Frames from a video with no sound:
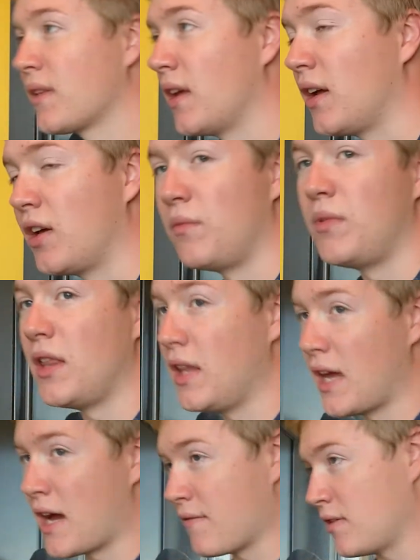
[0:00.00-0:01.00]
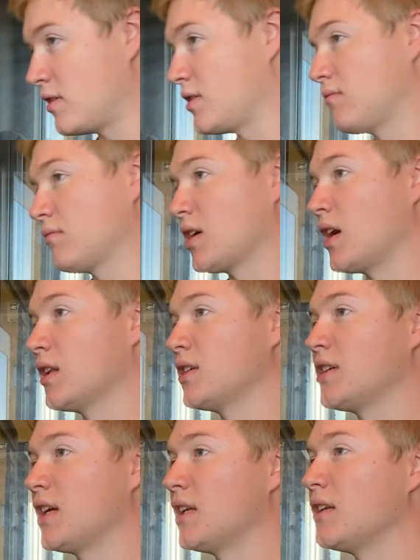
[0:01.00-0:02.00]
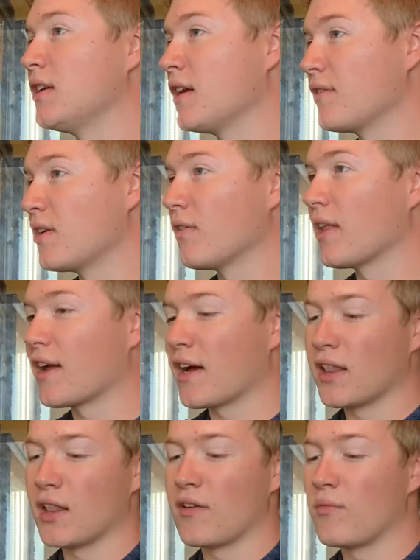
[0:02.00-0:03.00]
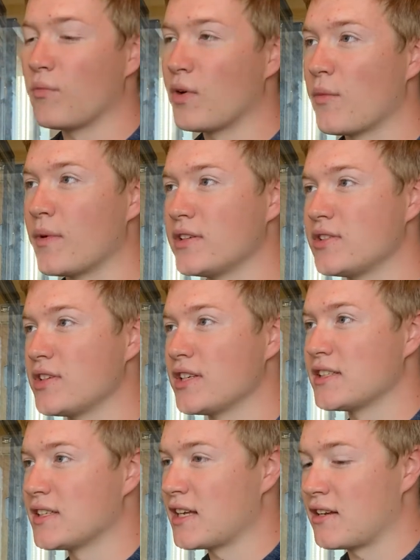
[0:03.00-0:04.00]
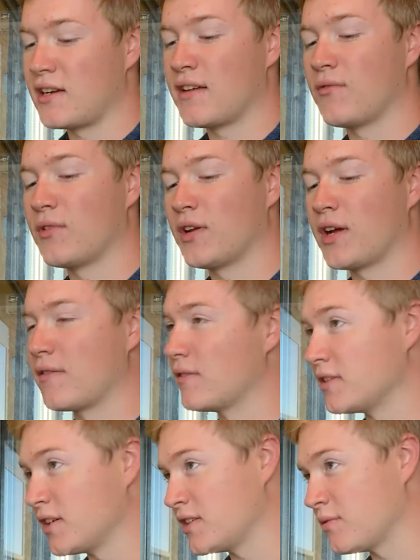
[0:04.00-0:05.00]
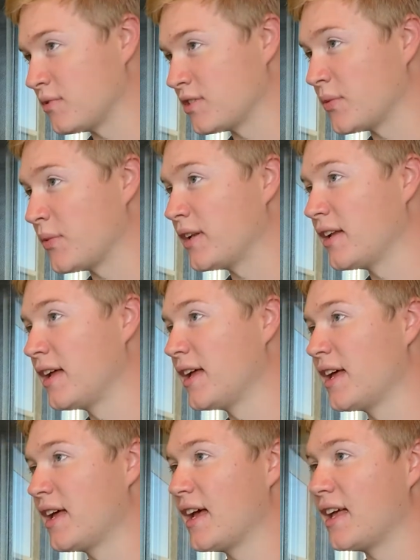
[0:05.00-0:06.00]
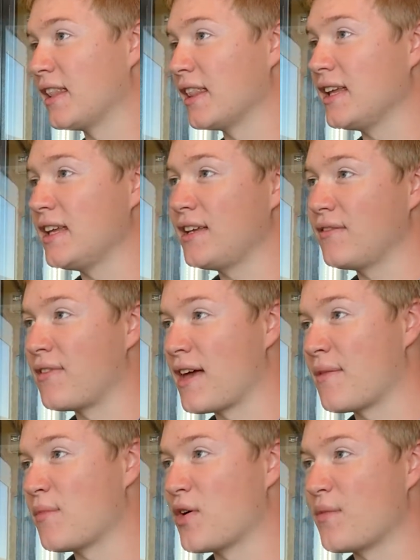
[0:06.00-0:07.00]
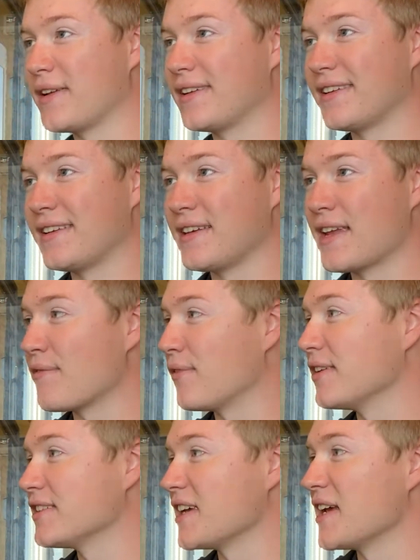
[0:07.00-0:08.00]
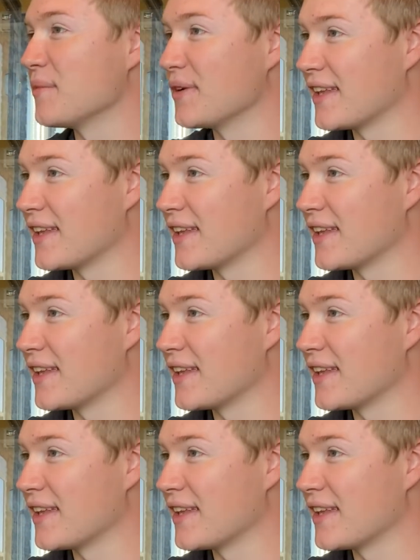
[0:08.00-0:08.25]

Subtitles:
It could be the average college kid. You never know. Like, I love moments. You could sit down and have one conversation with someone and leave that moment never the same.